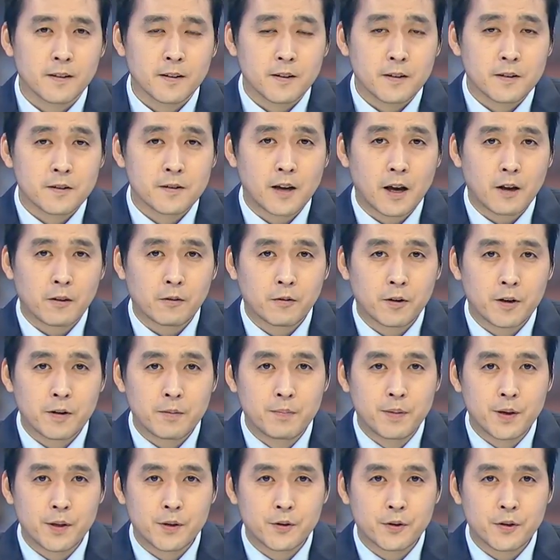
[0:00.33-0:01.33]
South
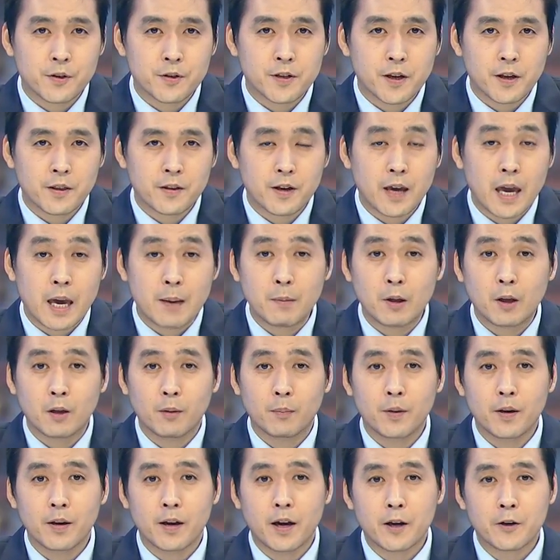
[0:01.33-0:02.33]
Korean pitchers at the M
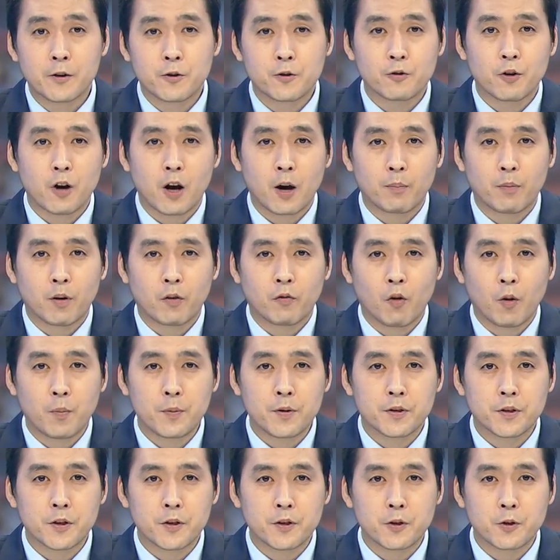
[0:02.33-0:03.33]
L B had strong
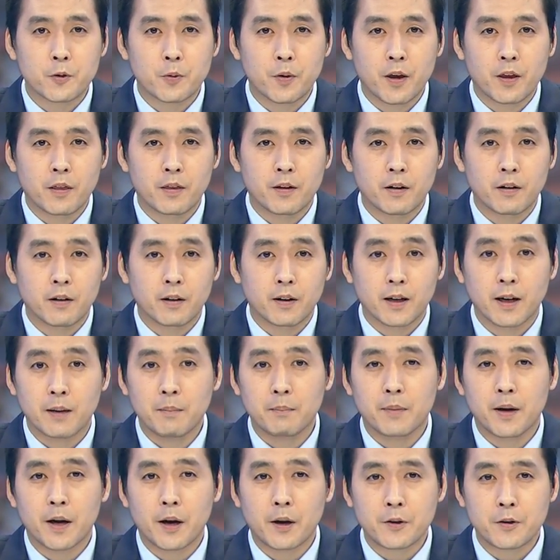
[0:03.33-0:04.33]
performances during their
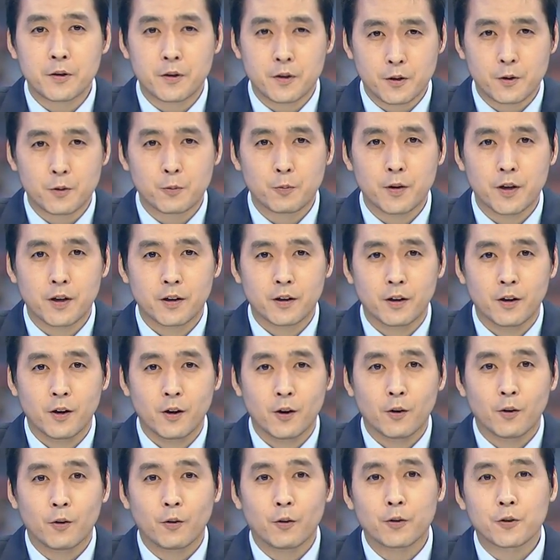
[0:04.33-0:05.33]
comebacks this week.
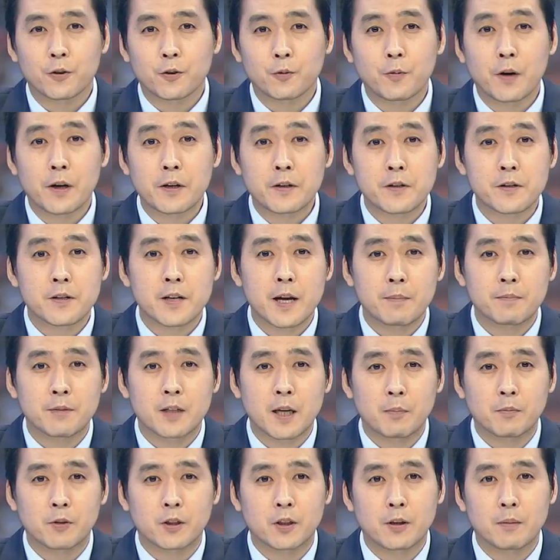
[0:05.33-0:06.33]
Oh Seung-hwan
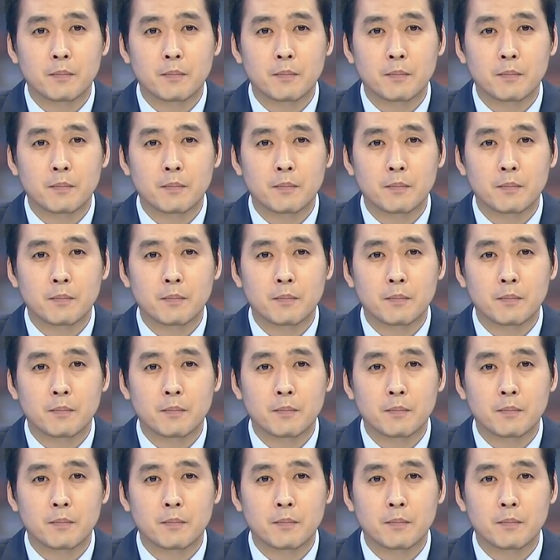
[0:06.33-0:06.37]
stepped up to the